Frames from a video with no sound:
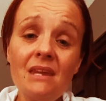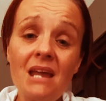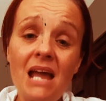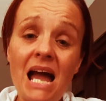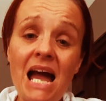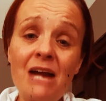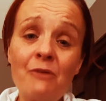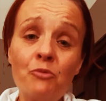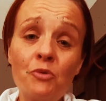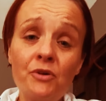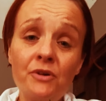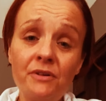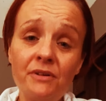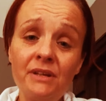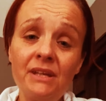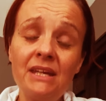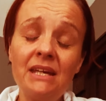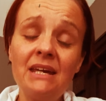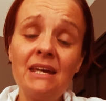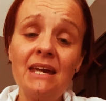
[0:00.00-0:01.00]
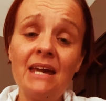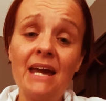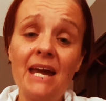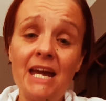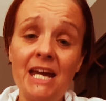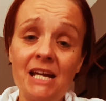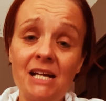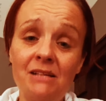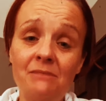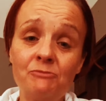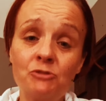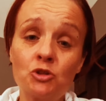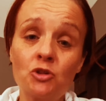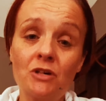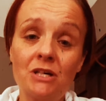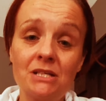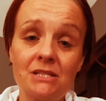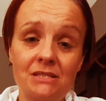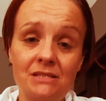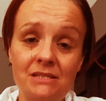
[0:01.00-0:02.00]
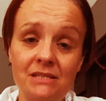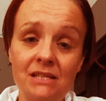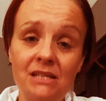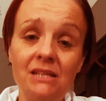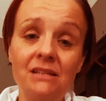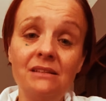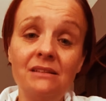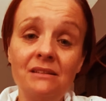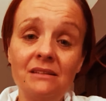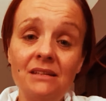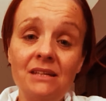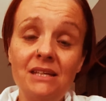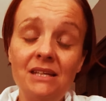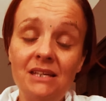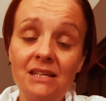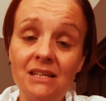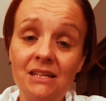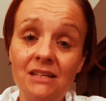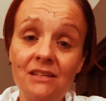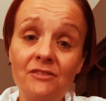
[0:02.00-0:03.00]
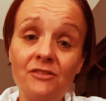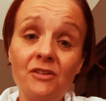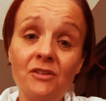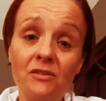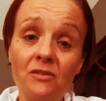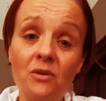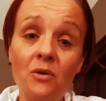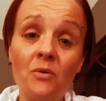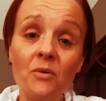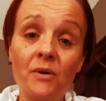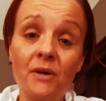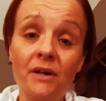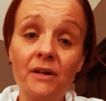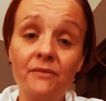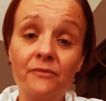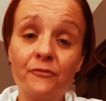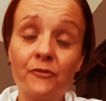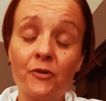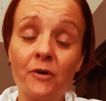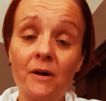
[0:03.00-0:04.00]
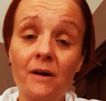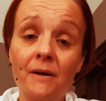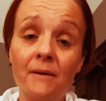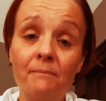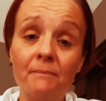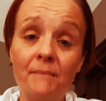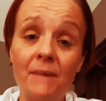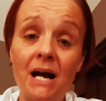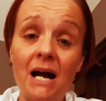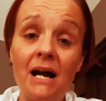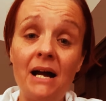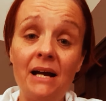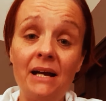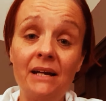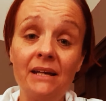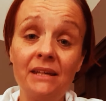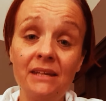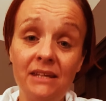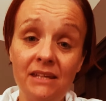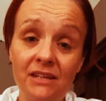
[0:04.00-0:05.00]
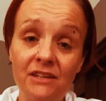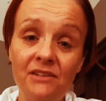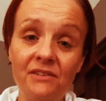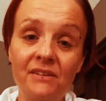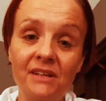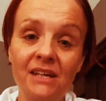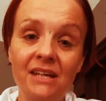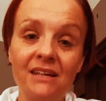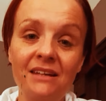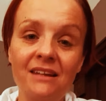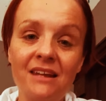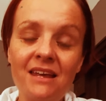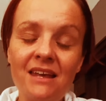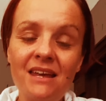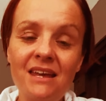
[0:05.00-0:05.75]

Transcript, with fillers: I really am trusting in the Lord for my healing.